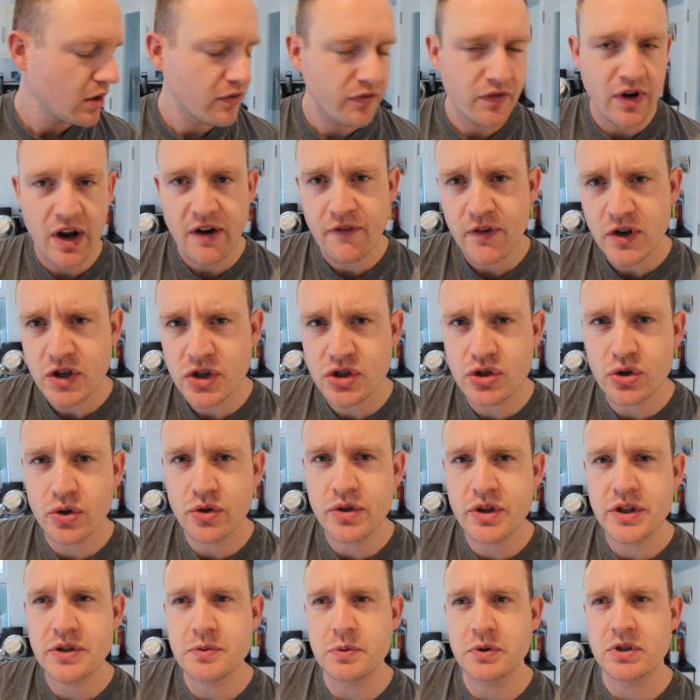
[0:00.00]
Never
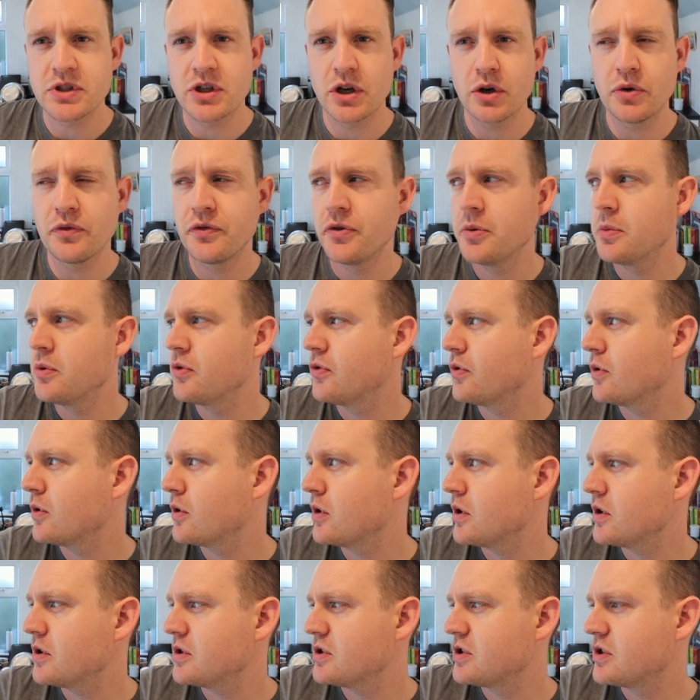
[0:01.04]
done this with tofu
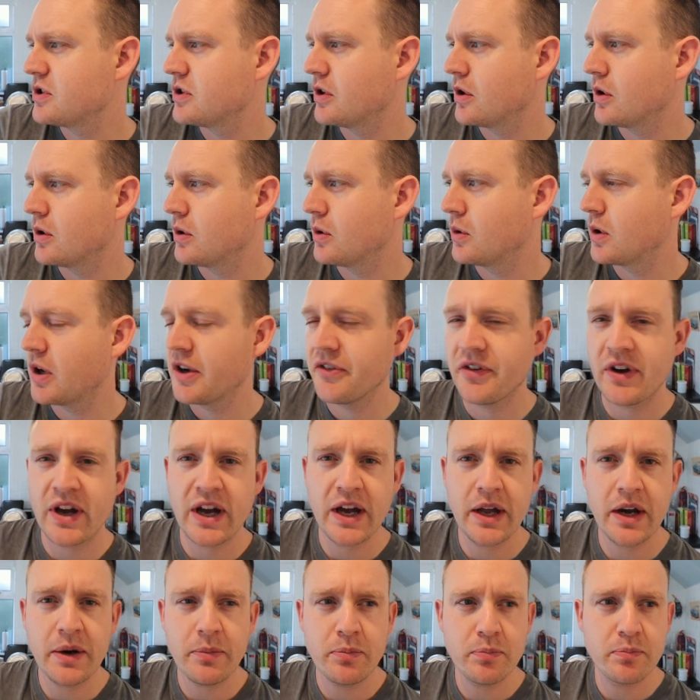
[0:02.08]
before, so I've
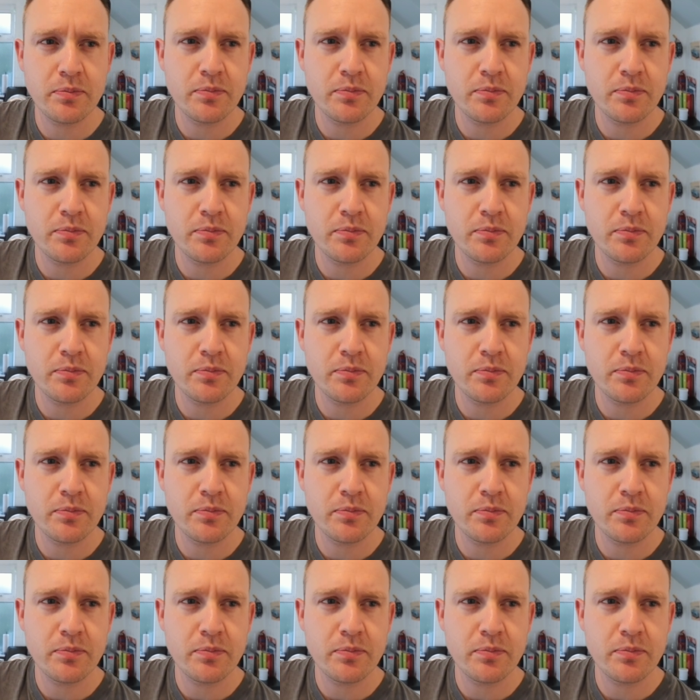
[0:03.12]
had